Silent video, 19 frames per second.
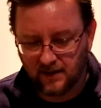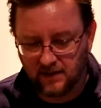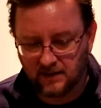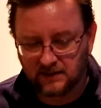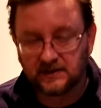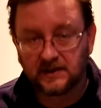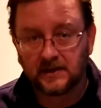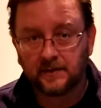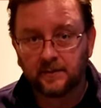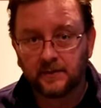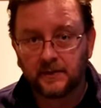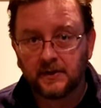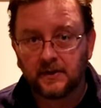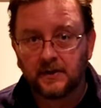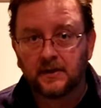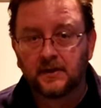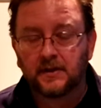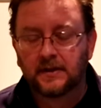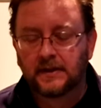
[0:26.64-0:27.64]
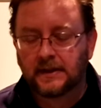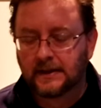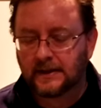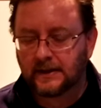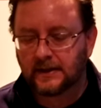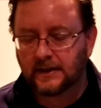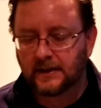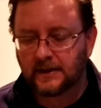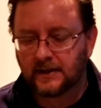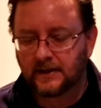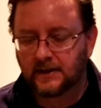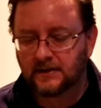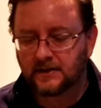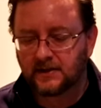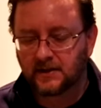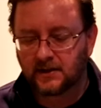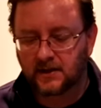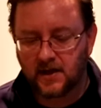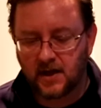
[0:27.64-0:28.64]
sim
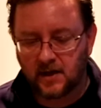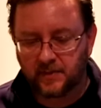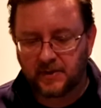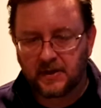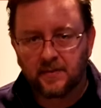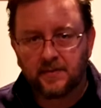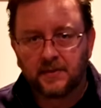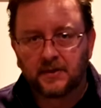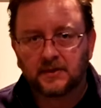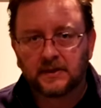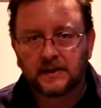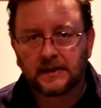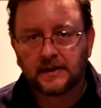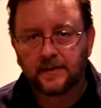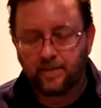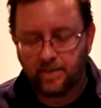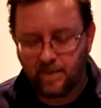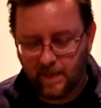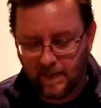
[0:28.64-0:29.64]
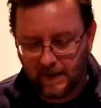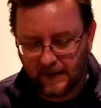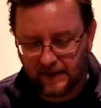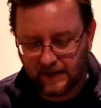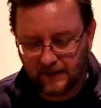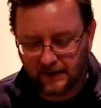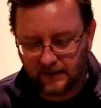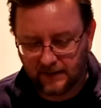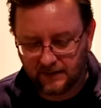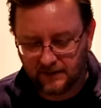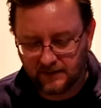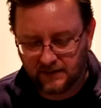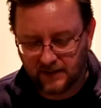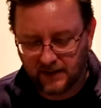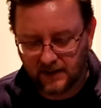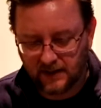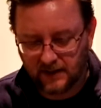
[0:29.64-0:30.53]
to the cockpit I'm building and